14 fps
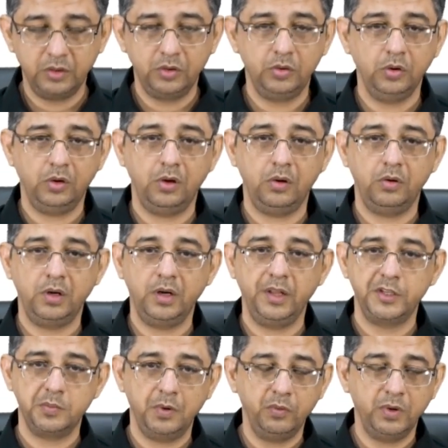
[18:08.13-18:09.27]
The doctor ordered
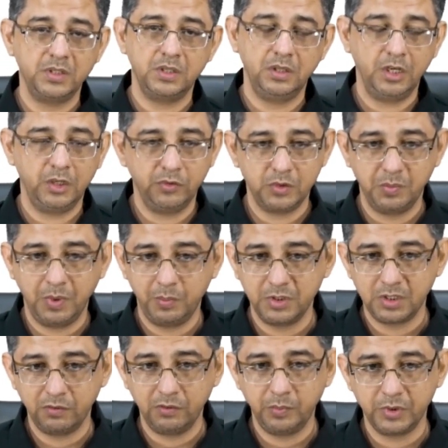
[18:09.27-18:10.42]
HbA1c that was maybe
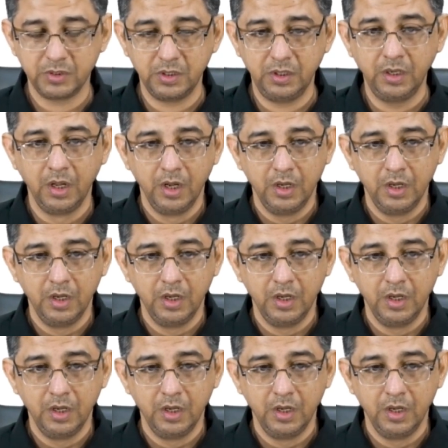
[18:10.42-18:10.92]
7%.